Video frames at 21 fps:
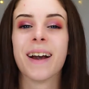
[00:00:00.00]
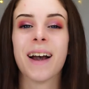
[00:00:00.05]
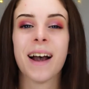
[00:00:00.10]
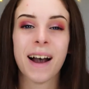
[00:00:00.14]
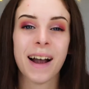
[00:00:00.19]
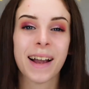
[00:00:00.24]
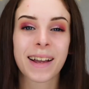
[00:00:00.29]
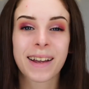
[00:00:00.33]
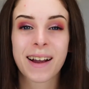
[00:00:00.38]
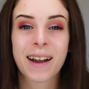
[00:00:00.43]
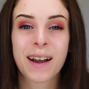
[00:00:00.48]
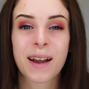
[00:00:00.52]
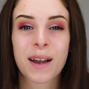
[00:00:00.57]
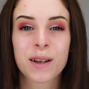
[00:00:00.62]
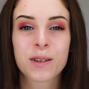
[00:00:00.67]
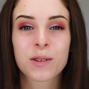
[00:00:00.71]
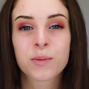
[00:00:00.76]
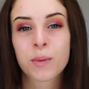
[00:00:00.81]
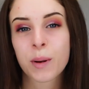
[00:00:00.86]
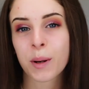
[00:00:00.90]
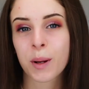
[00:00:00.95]
Hi
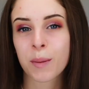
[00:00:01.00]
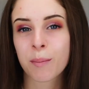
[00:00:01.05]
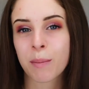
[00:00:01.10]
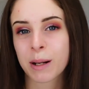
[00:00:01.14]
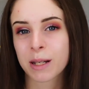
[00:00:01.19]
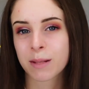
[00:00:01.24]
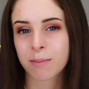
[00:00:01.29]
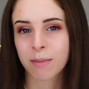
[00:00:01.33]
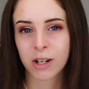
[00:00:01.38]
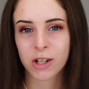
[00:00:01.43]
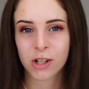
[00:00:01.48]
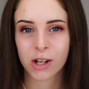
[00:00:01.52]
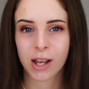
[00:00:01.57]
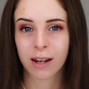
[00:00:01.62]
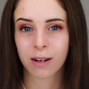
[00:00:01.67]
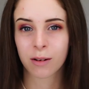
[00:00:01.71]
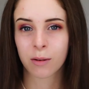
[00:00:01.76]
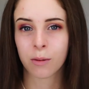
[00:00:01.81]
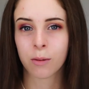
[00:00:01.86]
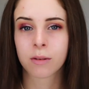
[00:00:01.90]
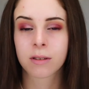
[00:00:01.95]
guys, welcome back to my
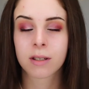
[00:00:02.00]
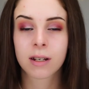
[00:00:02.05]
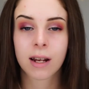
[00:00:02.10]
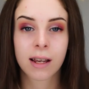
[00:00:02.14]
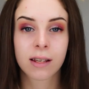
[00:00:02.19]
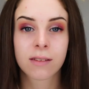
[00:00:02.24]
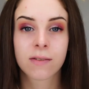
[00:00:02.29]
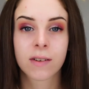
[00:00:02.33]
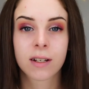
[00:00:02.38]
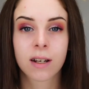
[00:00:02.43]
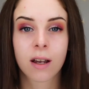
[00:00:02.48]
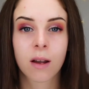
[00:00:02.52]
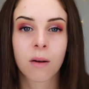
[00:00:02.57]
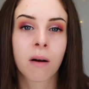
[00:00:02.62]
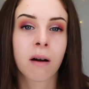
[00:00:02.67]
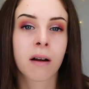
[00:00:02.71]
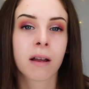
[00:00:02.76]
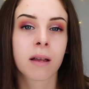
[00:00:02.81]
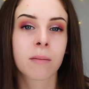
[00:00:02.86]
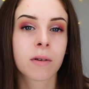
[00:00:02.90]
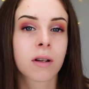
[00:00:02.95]
channel. Today's video
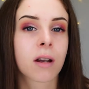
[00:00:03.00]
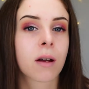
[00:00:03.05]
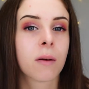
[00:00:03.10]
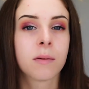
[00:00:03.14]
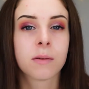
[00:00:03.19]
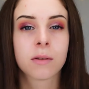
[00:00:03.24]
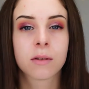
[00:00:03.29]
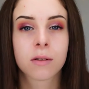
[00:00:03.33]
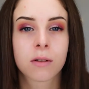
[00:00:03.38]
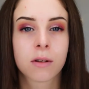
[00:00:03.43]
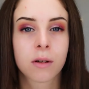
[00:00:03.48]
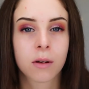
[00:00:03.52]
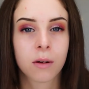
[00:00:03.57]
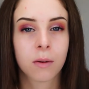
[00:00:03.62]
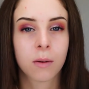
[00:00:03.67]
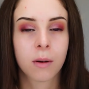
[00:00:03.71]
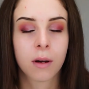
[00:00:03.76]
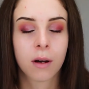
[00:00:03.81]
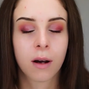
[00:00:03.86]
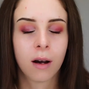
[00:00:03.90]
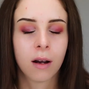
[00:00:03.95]
I
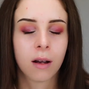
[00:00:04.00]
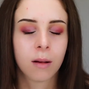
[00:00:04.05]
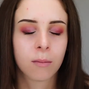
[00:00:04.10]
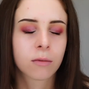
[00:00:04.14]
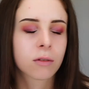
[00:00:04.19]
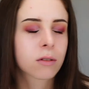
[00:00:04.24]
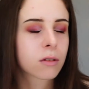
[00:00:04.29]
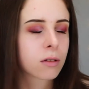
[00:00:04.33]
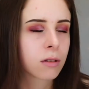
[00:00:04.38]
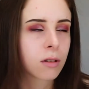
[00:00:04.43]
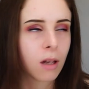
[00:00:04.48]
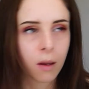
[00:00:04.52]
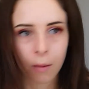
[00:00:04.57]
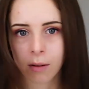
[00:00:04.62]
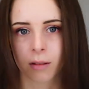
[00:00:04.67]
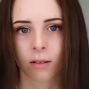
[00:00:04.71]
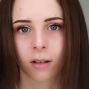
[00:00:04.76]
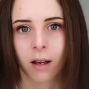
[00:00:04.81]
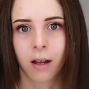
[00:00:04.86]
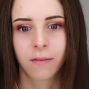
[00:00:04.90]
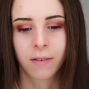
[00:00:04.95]
am so
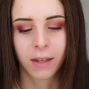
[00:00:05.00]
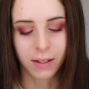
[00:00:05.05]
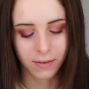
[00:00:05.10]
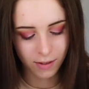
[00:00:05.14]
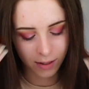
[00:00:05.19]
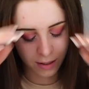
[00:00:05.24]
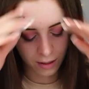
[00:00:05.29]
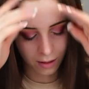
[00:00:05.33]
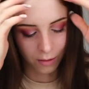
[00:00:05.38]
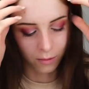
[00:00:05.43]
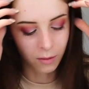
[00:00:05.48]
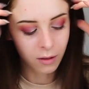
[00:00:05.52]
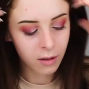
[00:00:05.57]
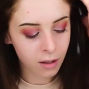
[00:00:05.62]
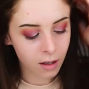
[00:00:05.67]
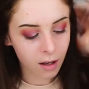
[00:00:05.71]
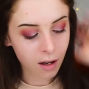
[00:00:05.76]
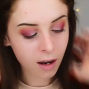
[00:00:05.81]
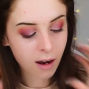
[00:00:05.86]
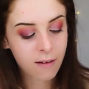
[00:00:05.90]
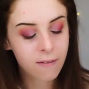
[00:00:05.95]
excited for this video.
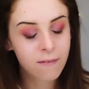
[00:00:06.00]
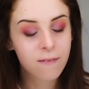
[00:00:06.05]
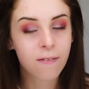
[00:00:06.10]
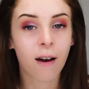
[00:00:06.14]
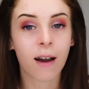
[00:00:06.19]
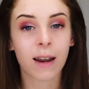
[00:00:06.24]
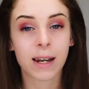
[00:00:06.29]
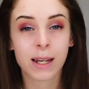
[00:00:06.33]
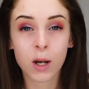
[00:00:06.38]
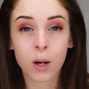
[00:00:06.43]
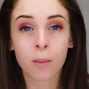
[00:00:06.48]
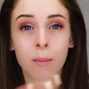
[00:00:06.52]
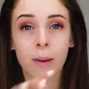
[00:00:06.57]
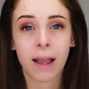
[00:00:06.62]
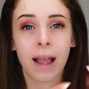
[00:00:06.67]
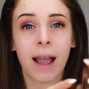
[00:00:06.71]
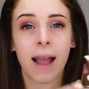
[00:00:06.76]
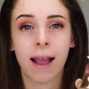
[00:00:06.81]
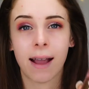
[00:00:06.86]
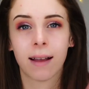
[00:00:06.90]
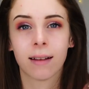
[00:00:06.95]
I finally got my
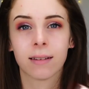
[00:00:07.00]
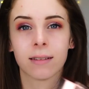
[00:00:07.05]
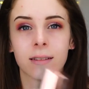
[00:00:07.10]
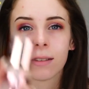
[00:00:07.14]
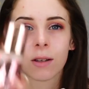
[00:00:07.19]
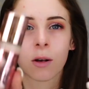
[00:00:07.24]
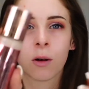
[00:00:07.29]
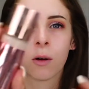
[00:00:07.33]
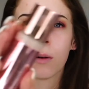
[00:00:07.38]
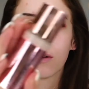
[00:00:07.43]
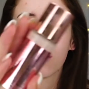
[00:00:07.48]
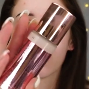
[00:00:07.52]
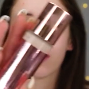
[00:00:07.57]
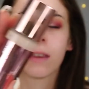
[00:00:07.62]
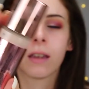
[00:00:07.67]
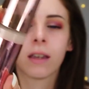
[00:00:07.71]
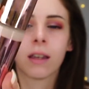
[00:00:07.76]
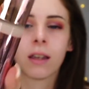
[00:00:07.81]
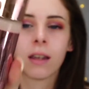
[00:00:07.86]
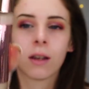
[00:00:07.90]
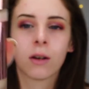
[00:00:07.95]
hands on
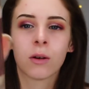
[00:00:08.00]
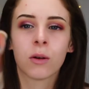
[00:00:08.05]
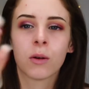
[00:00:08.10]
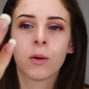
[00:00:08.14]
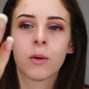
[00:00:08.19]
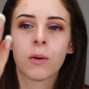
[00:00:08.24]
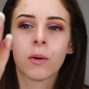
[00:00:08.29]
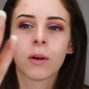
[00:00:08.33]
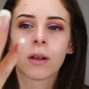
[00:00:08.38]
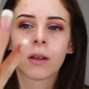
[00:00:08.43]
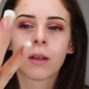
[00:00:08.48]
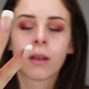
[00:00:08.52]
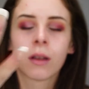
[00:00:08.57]
the new